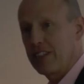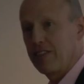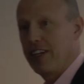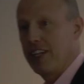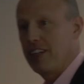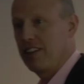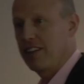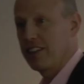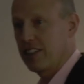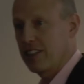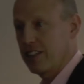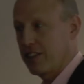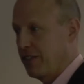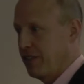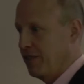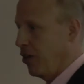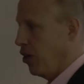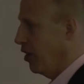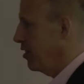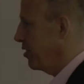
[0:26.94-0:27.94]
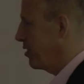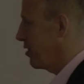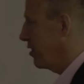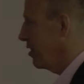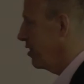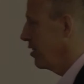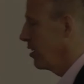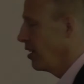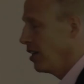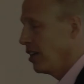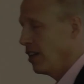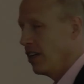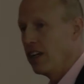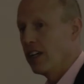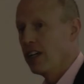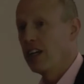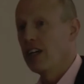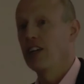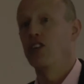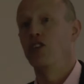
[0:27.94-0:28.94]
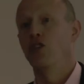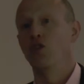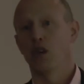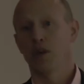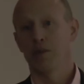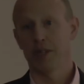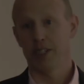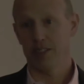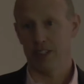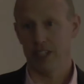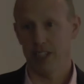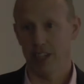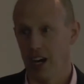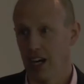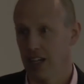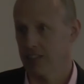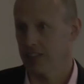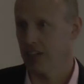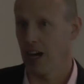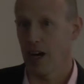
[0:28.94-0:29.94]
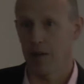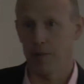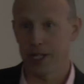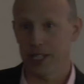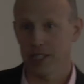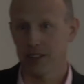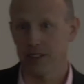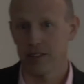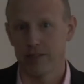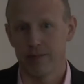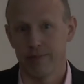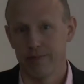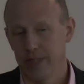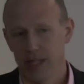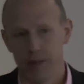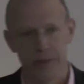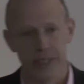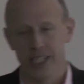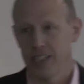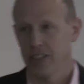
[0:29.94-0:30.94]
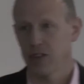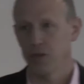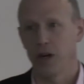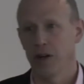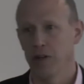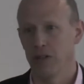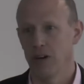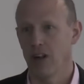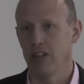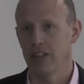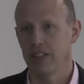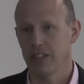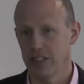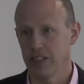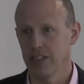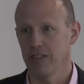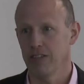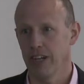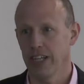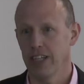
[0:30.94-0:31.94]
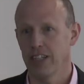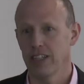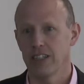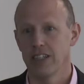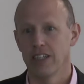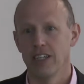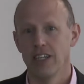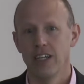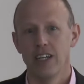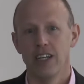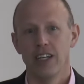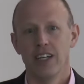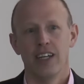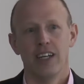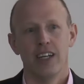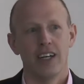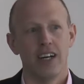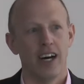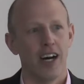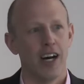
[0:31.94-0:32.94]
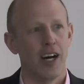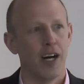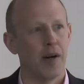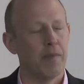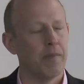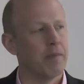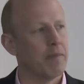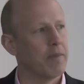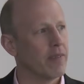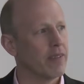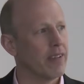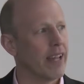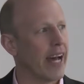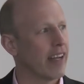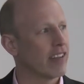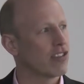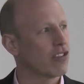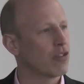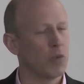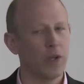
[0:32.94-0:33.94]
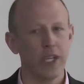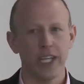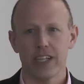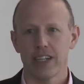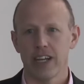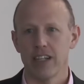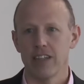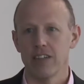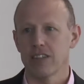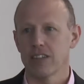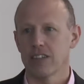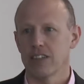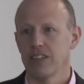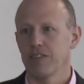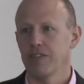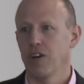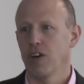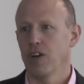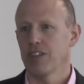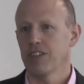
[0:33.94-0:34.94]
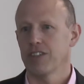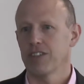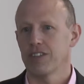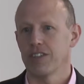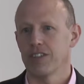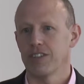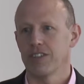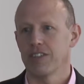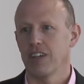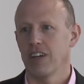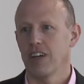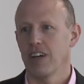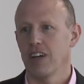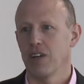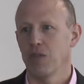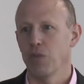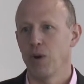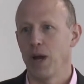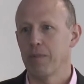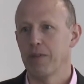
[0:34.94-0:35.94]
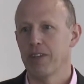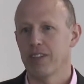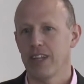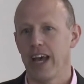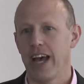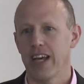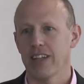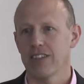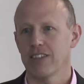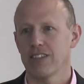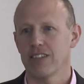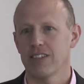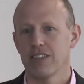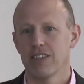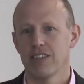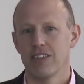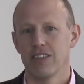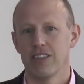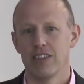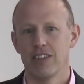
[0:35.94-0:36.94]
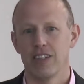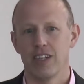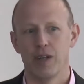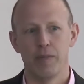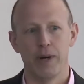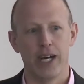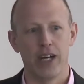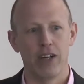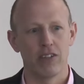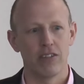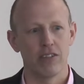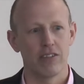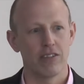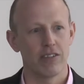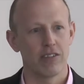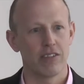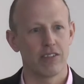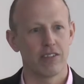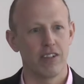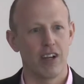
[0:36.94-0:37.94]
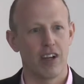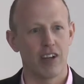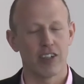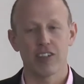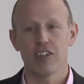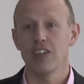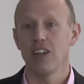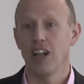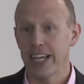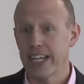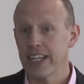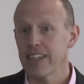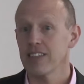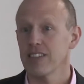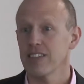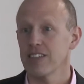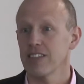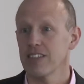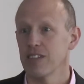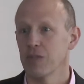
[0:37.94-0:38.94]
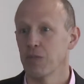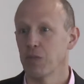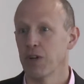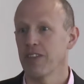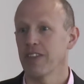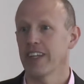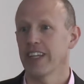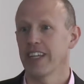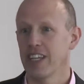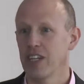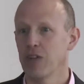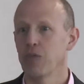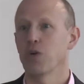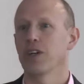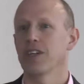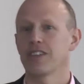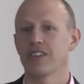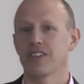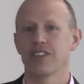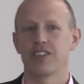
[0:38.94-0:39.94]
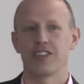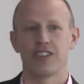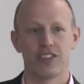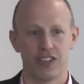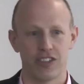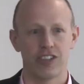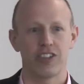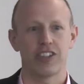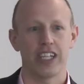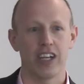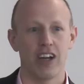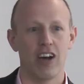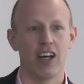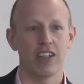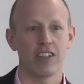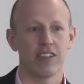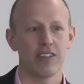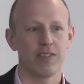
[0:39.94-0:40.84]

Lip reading: analytics for Forrester. Enormously hot topic. I mean, that's why we're all here, right? Last week, I looked at Forrester's web stats about our clients and what are the keywords they're searching on.